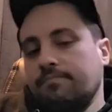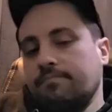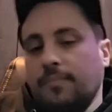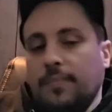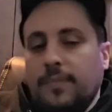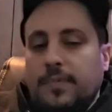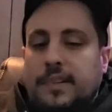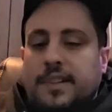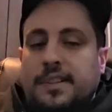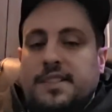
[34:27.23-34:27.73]

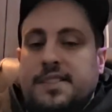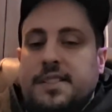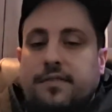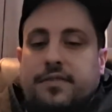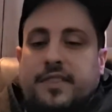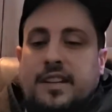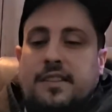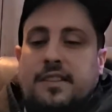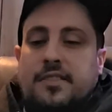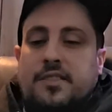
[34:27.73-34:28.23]
Because
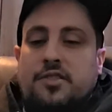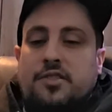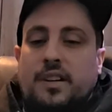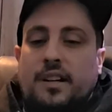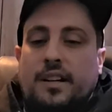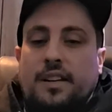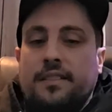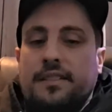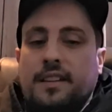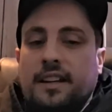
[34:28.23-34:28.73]
if they
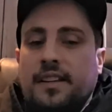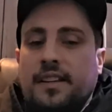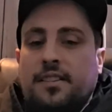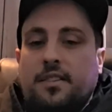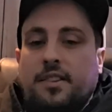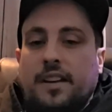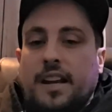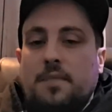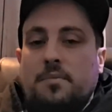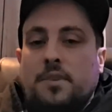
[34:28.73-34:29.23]
try and take your
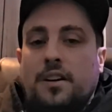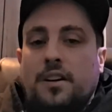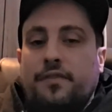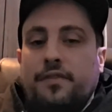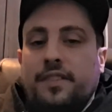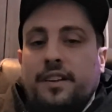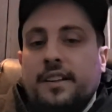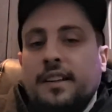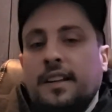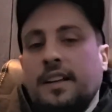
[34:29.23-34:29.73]
name off
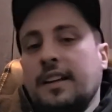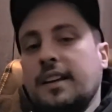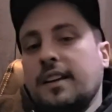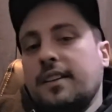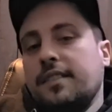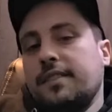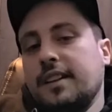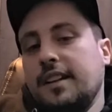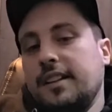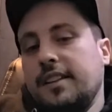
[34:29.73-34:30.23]
it,
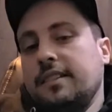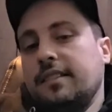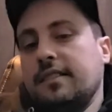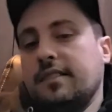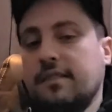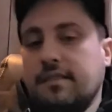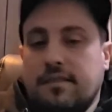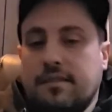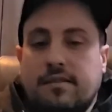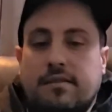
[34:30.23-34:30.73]

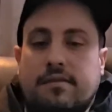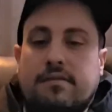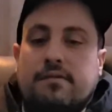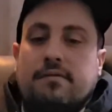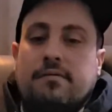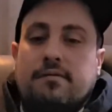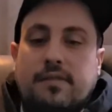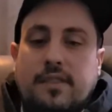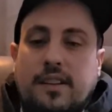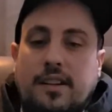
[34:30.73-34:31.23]
then
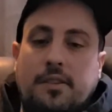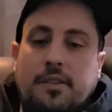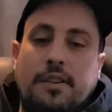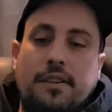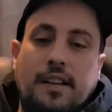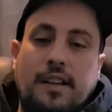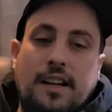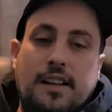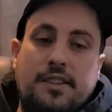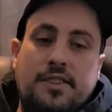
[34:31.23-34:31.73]
you
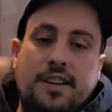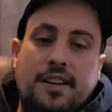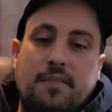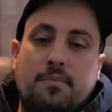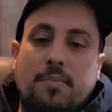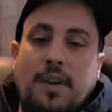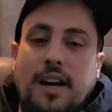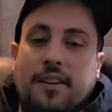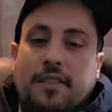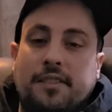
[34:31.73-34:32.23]
can actually have
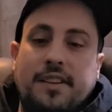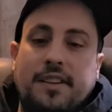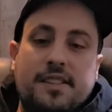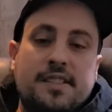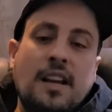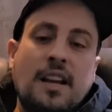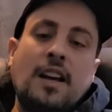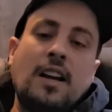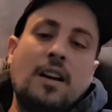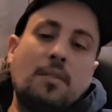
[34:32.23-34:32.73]
penalties.
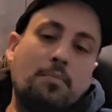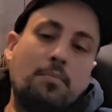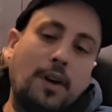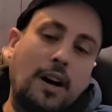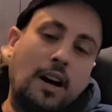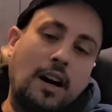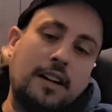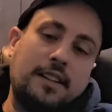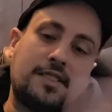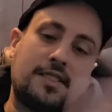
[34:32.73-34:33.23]

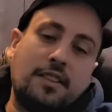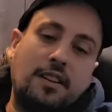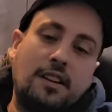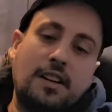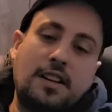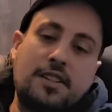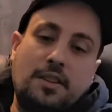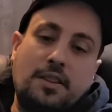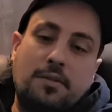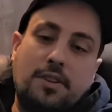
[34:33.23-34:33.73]
But as
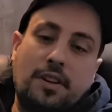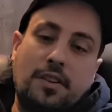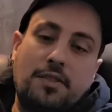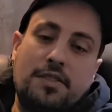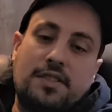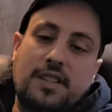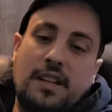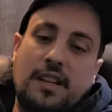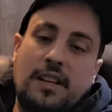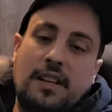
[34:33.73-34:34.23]
long as you
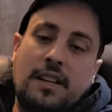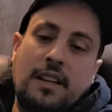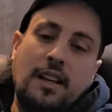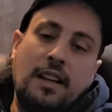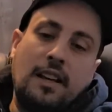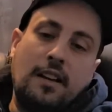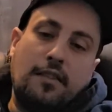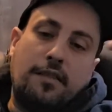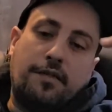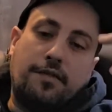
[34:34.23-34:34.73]
use it
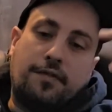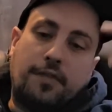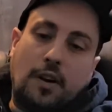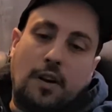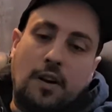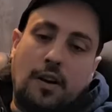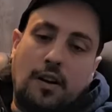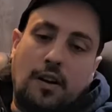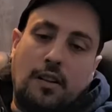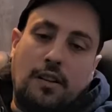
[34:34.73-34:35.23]

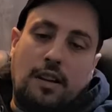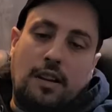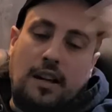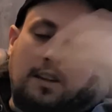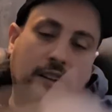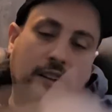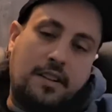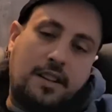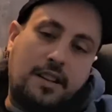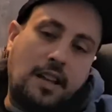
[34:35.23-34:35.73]

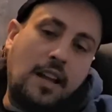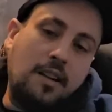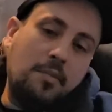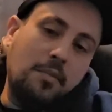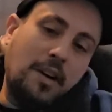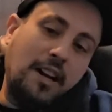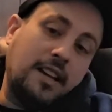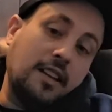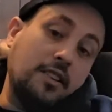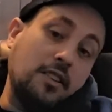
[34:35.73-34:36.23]

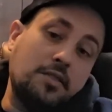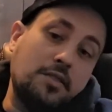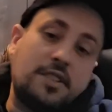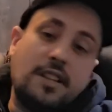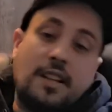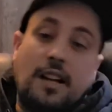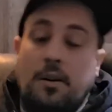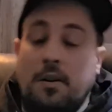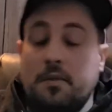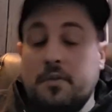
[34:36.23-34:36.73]
anybody can use
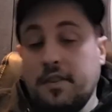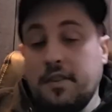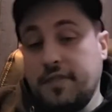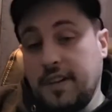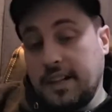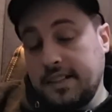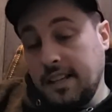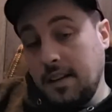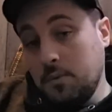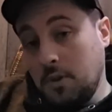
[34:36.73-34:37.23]
it however the
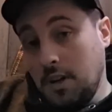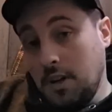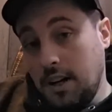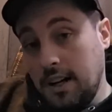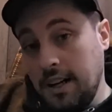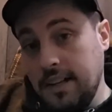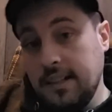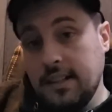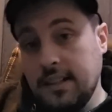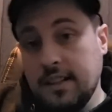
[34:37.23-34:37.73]
fuck they
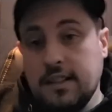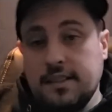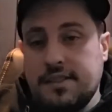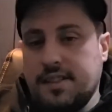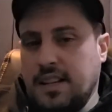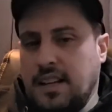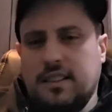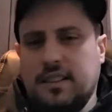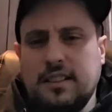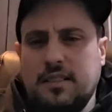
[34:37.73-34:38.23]
want,
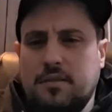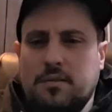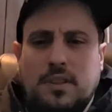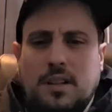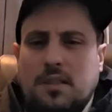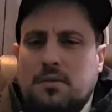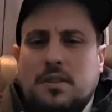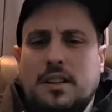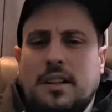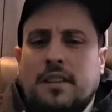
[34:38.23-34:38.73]
sell it,
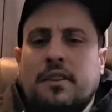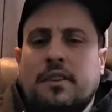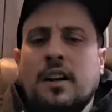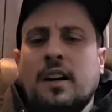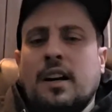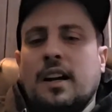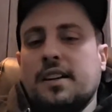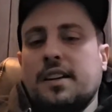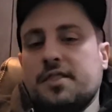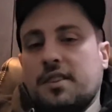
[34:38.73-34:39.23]
whatever.
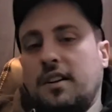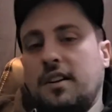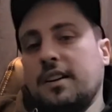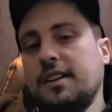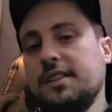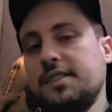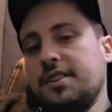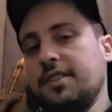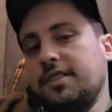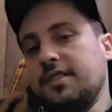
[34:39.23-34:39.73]
As
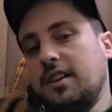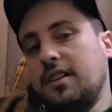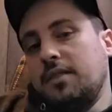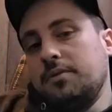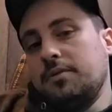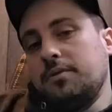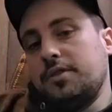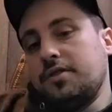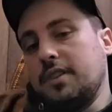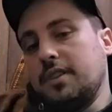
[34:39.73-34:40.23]
long as you
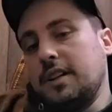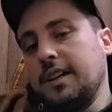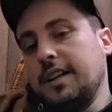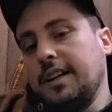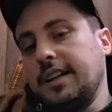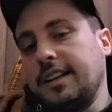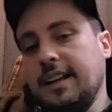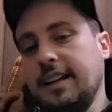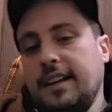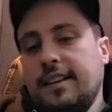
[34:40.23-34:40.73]
don't try
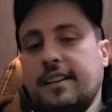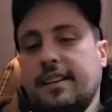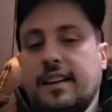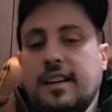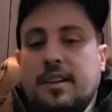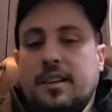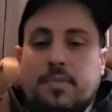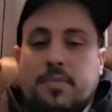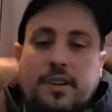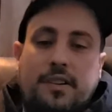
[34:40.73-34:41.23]
to
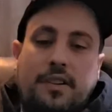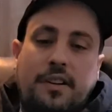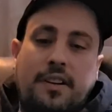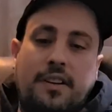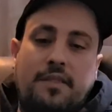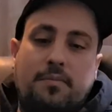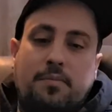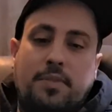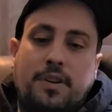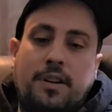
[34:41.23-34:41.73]
gatekeep it or
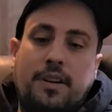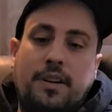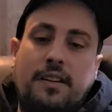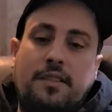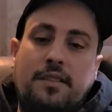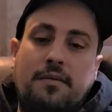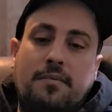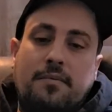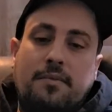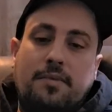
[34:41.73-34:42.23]
you put
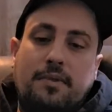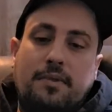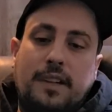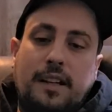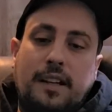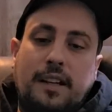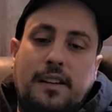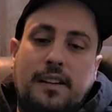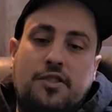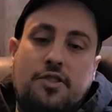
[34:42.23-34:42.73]
it,
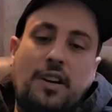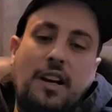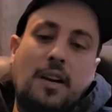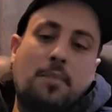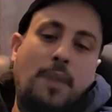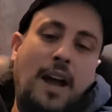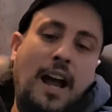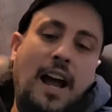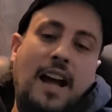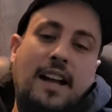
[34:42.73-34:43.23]
like, try to
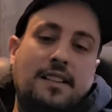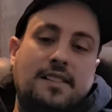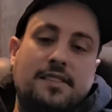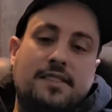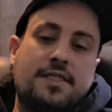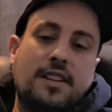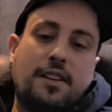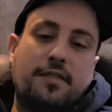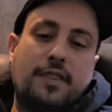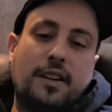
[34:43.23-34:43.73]
patent
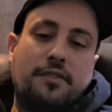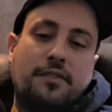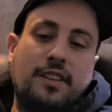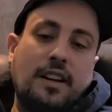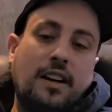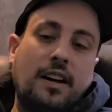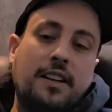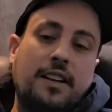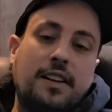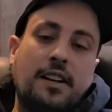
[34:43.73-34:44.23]
stuff I've
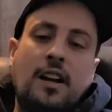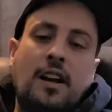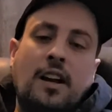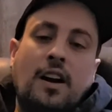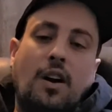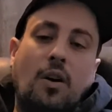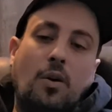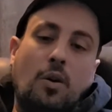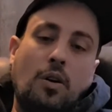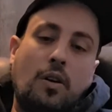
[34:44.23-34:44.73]
done
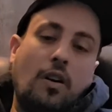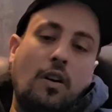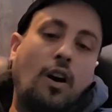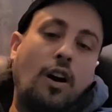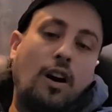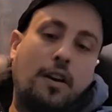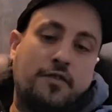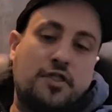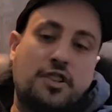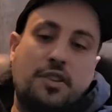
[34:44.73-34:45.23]
or
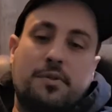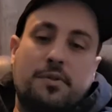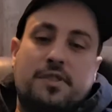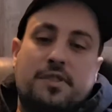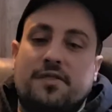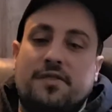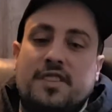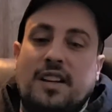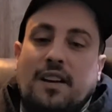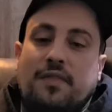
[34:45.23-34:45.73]
offshoots
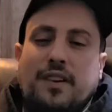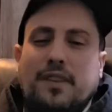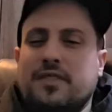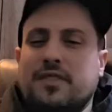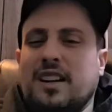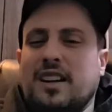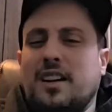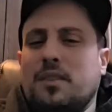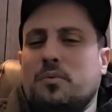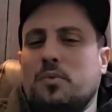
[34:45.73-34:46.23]
of stuff I've
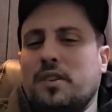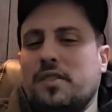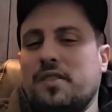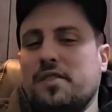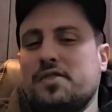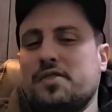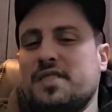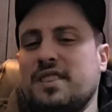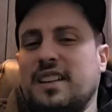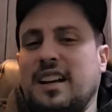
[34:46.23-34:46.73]
done where
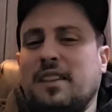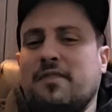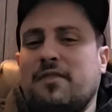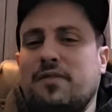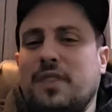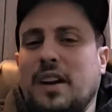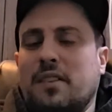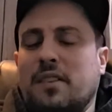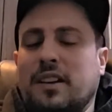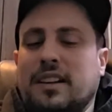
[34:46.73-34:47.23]
there's, like,
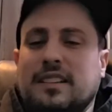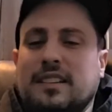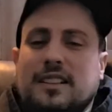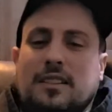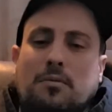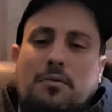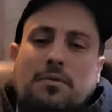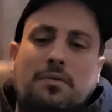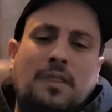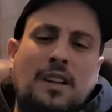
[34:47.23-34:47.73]
very
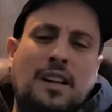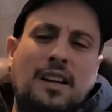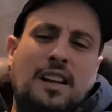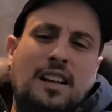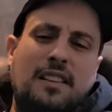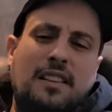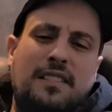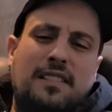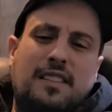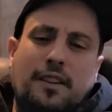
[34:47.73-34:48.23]
little
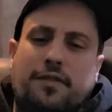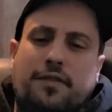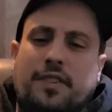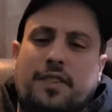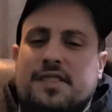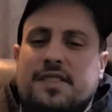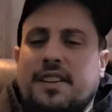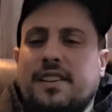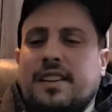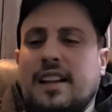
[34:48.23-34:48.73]

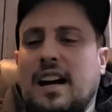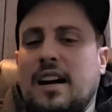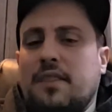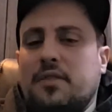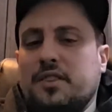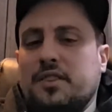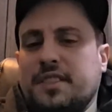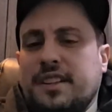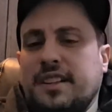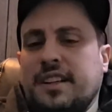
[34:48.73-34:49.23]
difference in
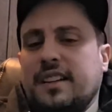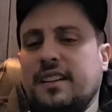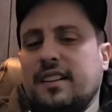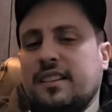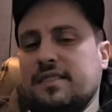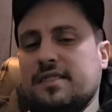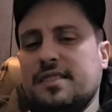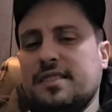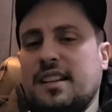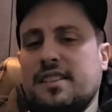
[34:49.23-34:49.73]
novelty
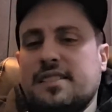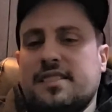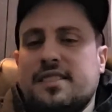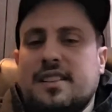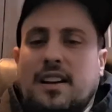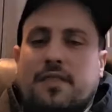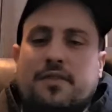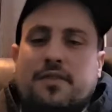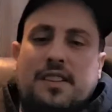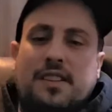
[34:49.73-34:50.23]
and
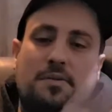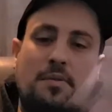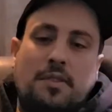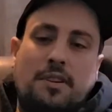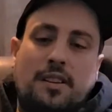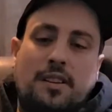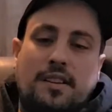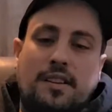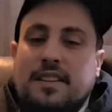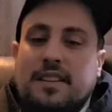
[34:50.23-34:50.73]
stuff, because we're
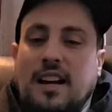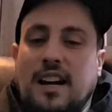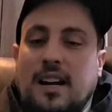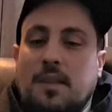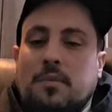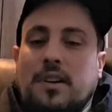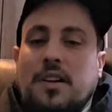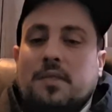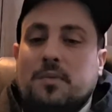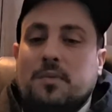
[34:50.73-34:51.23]
in the
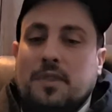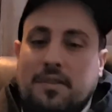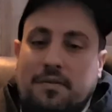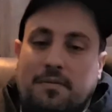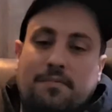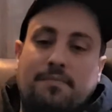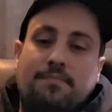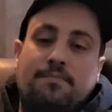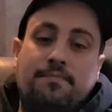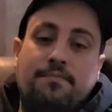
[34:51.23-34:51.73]
timeline where,
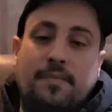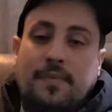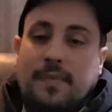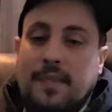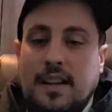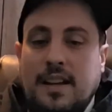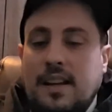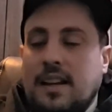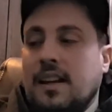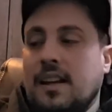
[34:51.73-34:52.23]

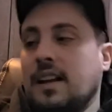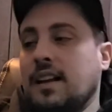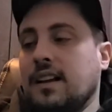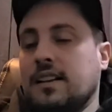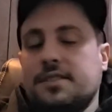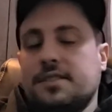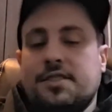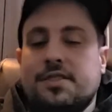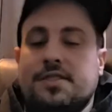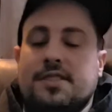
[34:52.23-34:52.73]

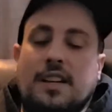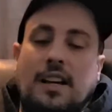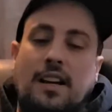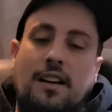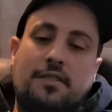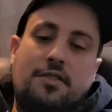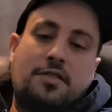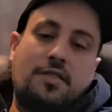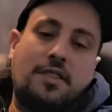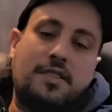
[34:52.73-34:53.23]
let's just say I
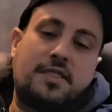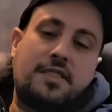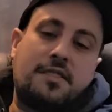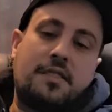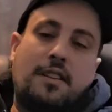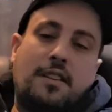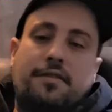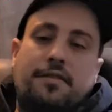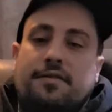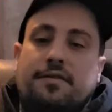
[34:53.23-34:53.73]
don't trust
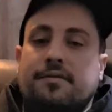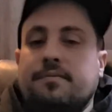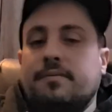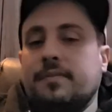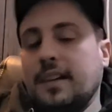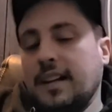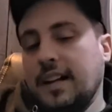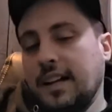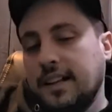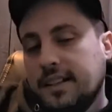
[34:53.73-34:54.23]
stuff.
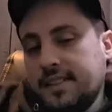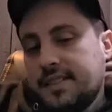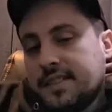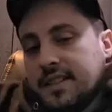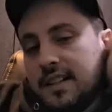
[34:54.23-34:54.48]
And it's